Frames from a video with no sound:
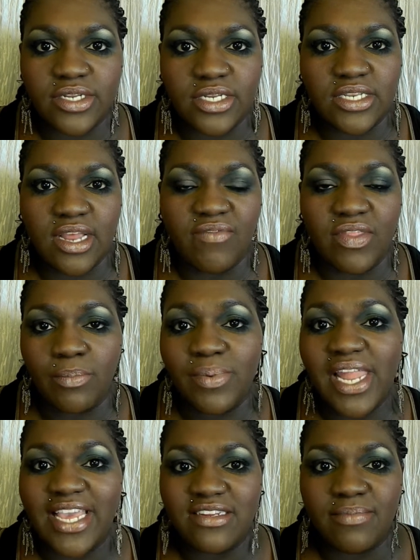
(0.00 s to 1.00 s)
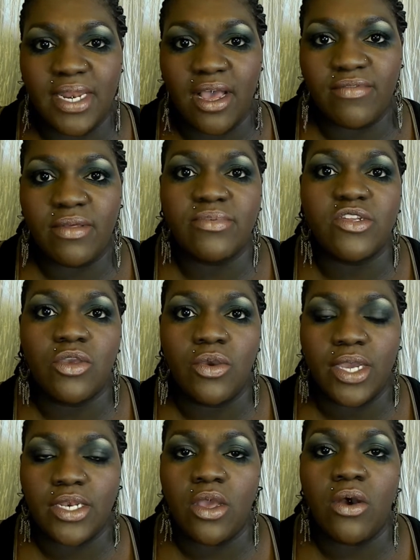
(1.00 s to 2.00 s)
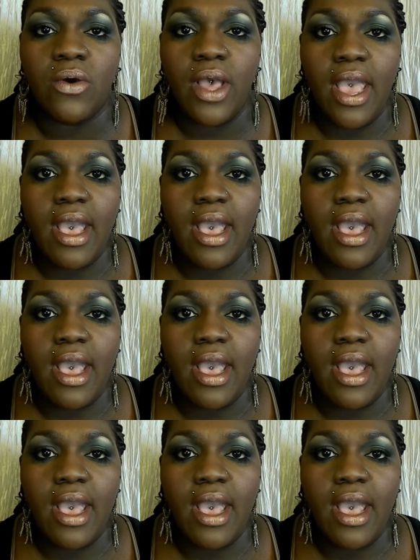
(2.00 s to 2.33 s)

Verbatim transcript: and stuff and the placement of them so you can know